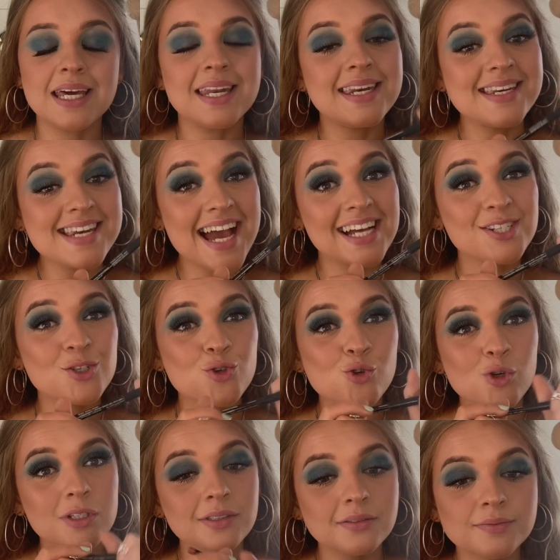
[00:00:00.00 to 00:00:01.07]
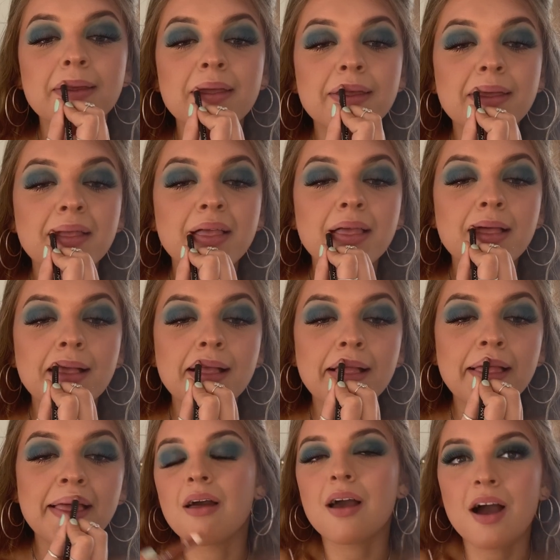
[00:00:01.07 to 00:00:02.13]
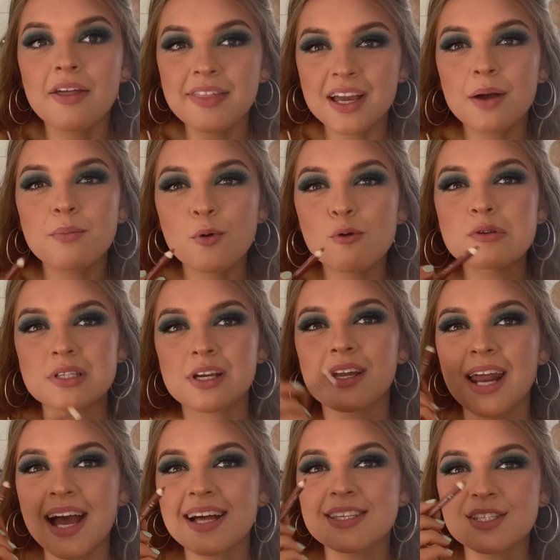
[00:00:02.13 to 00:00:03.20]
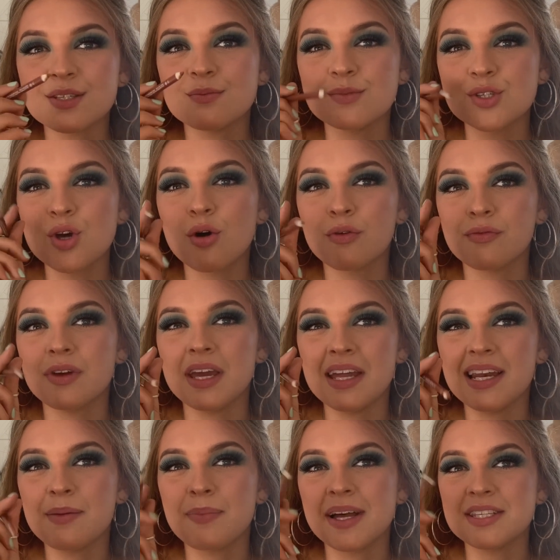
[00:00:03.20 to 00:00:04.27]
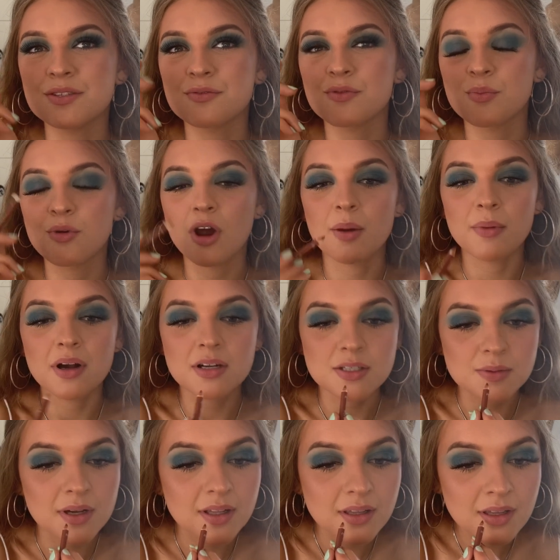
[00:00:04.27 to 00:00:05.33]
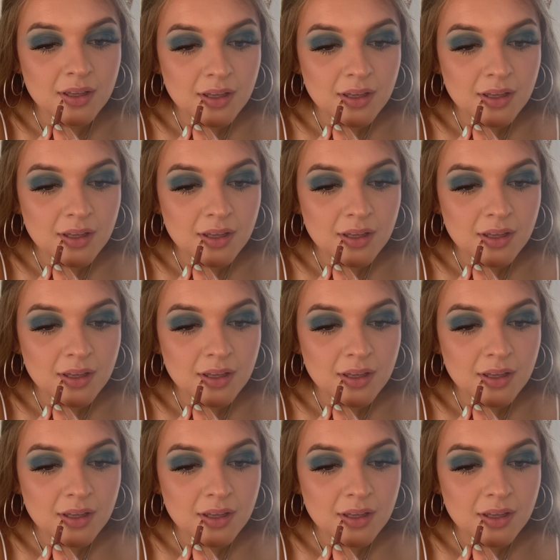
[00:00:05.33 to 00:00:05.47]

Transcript: Natural. I think I'm also going to add some Toffee lip pencil from Primark as well.